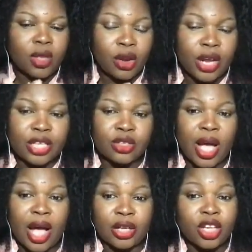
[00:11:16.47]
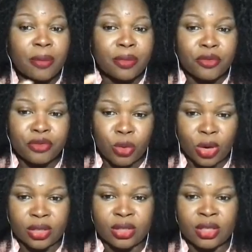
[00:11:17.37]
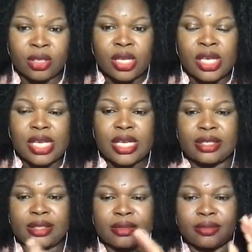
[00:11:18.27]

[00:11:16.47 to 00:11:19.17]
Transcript: Okay. So, our number 4 is